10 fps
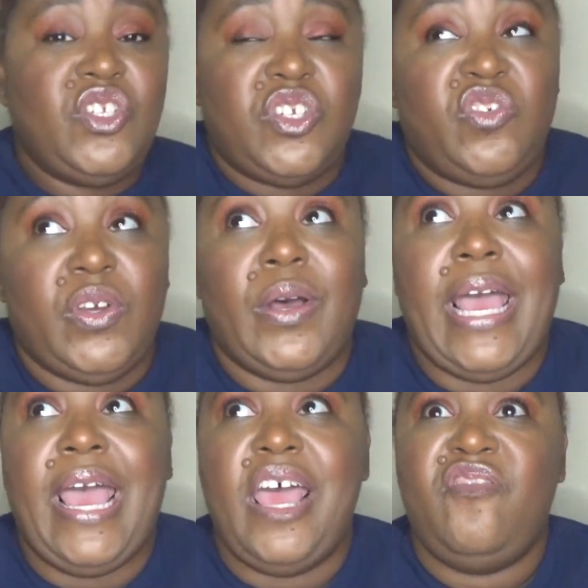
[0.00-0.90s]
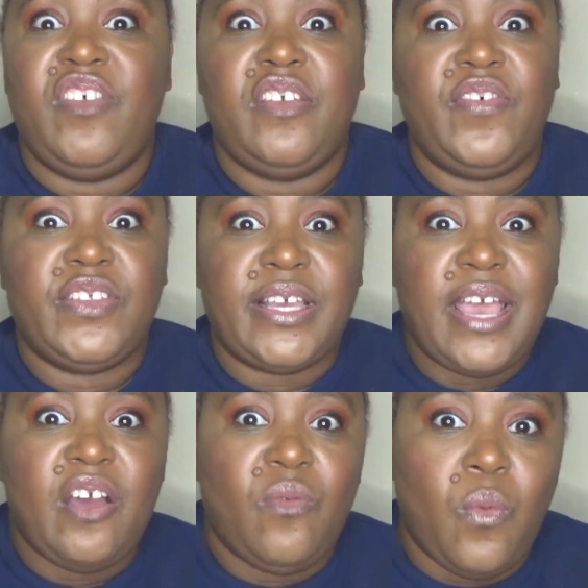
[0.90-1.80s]
just feel heavy, feel like I
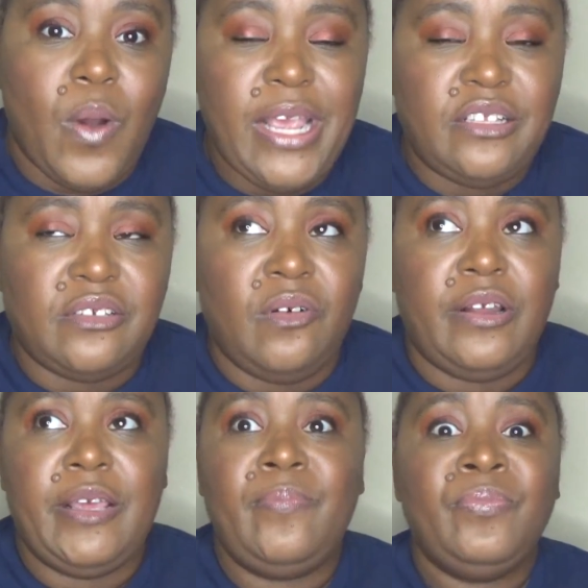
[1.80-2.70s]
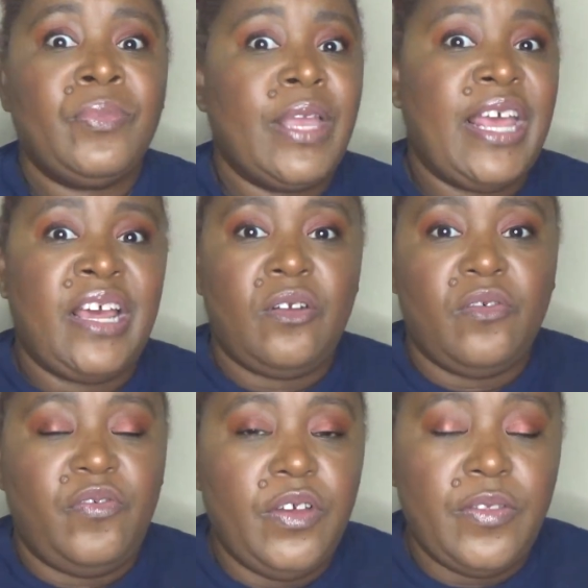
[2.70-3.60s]
have weight on it, and I don't
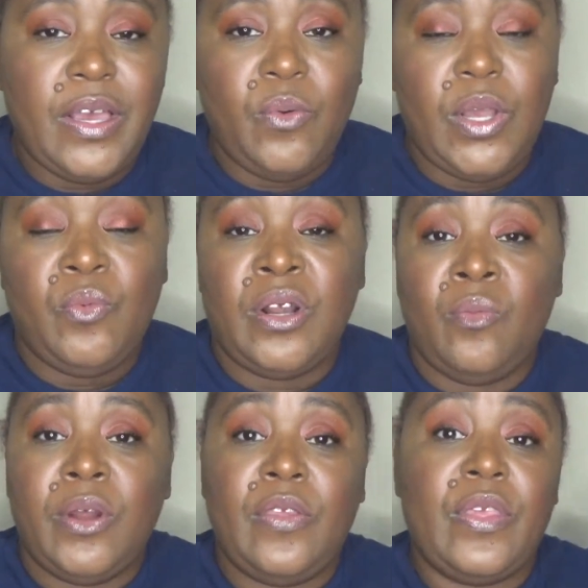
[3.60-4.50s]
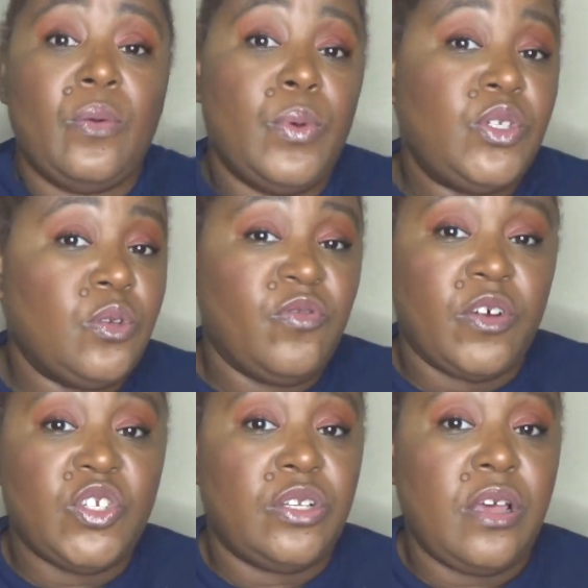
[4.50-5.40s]
feel that way when I'm wearing the original
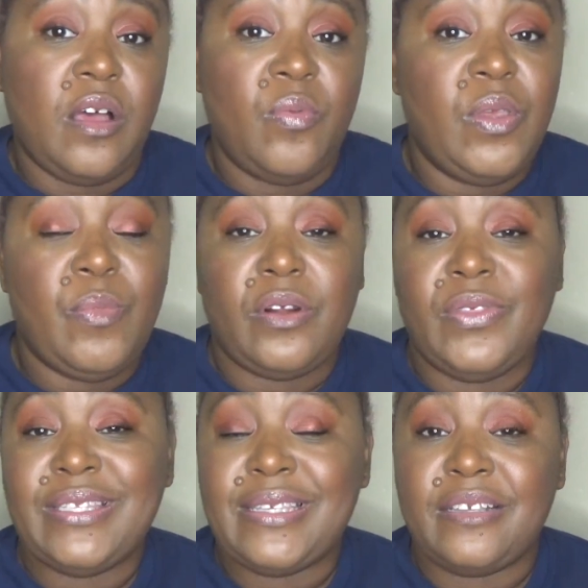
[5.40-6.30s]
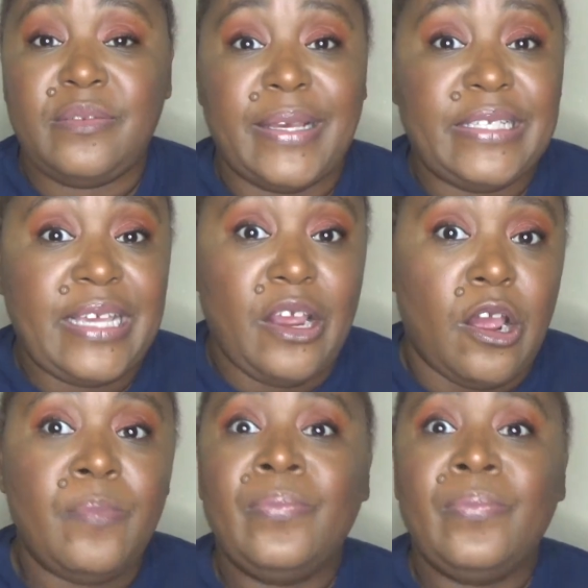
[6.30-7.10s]
version of the Better Than Sex mascara.